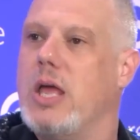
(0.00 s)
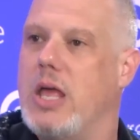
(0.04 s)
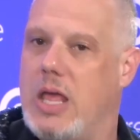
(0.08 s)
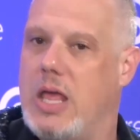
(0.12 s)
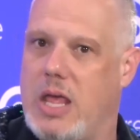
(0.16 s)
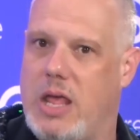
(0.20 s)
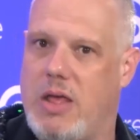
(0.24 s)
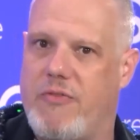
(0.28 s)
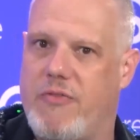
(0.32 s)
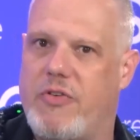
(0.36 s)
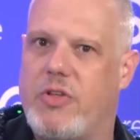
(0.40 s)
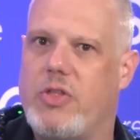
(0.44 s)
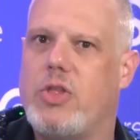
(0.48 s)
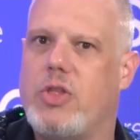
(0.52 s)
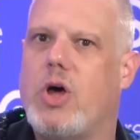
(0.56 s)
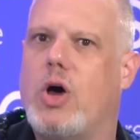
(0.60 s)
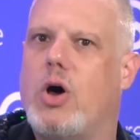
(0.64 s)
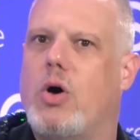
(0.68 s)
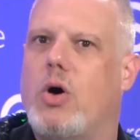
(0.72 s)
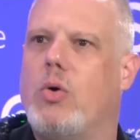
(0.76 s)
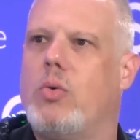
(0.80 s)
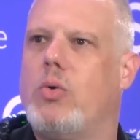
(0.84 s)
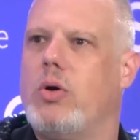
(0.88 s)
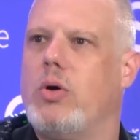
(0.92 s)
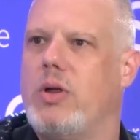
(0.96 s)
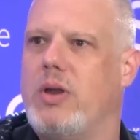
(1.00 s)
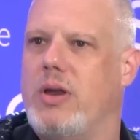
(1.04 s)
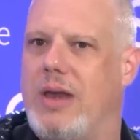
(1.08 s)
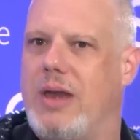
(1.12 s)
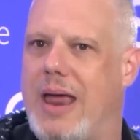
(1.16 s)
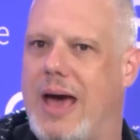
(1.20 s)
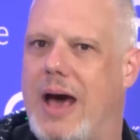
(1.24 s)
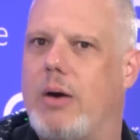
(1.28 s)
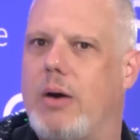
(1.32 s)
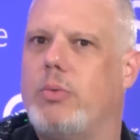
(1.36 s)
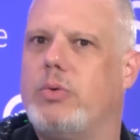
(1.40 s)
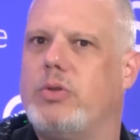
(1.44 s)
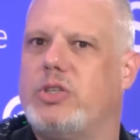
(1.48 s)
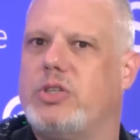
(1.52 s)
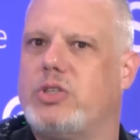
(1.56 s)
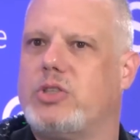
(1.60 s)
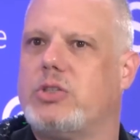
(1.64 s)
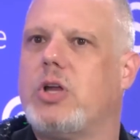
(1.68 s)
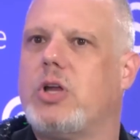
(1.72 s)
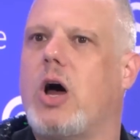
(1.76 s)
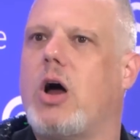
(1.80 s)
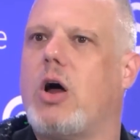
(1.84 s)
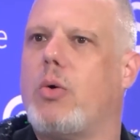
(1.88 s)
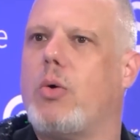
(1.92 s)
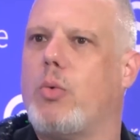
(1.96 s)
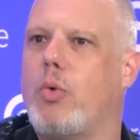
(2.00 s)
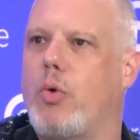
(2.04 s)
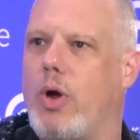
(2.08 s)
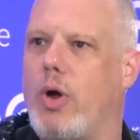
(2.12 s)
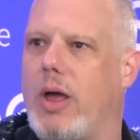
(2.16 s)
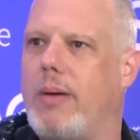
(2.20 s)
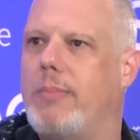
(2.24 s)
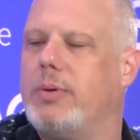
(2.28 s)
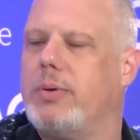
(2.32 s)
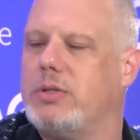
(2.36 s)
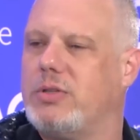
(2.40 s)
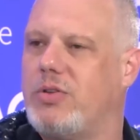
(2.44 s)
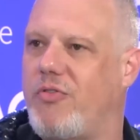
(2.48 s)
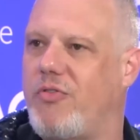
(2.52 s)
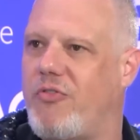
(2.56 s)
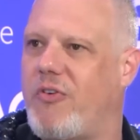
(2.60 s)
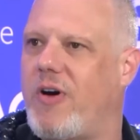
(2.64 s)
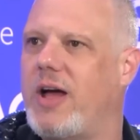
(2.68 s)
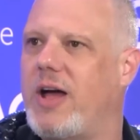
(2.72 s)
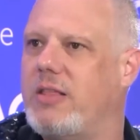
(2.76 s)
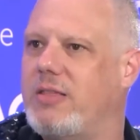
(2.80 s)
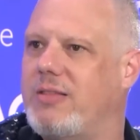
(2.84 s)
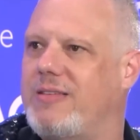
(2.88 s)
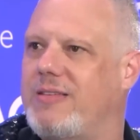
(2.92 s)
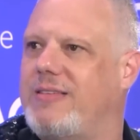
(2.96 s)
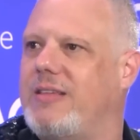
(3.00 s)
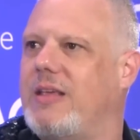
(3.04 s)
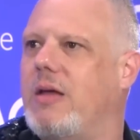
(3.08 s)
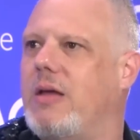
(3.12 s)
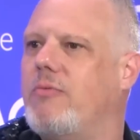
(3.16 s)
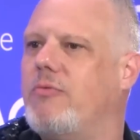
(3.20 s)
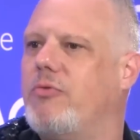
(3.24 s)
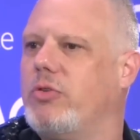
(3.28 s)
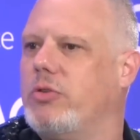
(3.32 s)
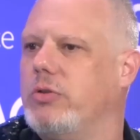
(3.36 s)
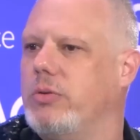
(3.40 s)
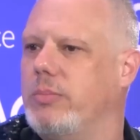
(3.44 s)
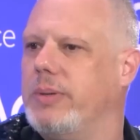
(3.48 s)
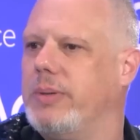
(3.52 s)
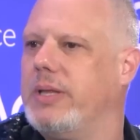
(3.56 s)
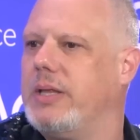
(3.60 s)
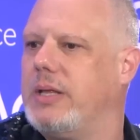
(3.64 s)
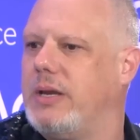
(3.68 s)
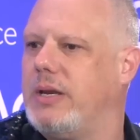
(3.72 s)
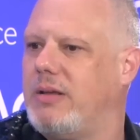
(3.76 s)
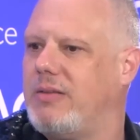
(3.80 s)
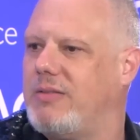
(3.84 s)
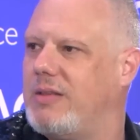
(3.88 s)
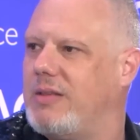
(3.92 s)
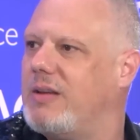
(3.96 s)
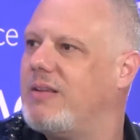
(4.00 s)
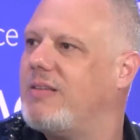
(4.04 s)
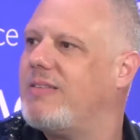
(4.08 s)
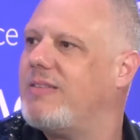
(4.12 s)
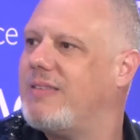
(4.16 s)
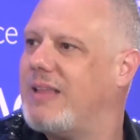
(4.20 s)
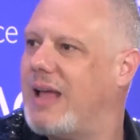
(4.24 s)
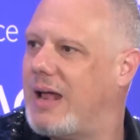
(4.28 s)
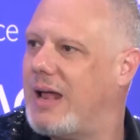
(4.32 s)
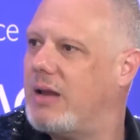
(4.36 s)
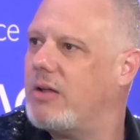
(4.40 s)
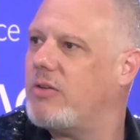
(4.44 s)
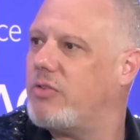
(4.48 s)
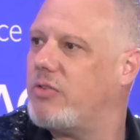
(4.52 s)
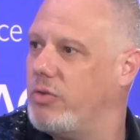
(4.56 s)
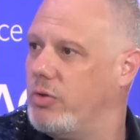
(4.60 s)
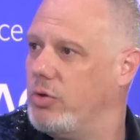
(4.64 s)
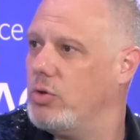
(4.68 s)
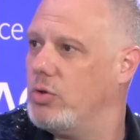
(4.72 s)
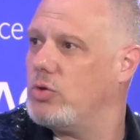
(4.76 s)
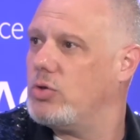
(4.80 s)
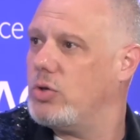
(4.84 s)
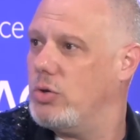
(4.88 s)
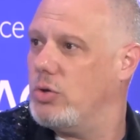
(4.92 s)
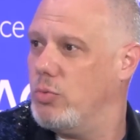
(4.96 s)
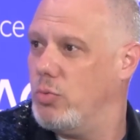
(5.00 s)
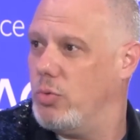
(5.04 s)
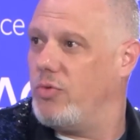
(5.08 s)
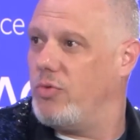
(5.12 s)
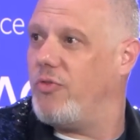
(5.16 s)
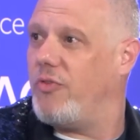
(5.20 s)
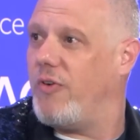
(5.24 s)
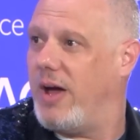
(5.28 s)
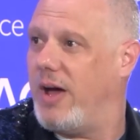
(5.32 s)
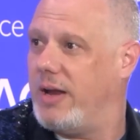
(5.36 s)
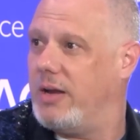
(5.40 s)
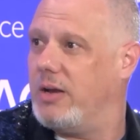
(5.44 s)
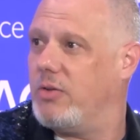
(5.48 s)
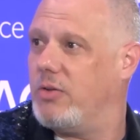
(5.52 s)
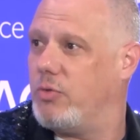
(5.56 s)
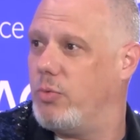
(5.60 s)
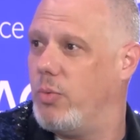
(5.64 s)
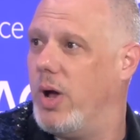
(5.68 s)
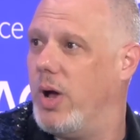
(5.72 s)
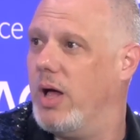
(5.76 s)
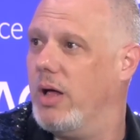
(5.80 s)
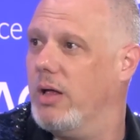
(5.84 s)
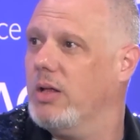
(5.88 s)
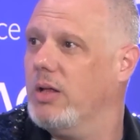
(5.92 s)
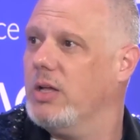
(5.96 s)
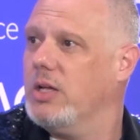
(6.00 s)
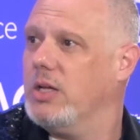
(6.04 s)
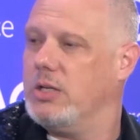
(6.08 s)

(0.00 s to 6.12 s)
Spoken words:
Even though now with STAR, we're able to find the same vulnerabilities that a static solution would find as well.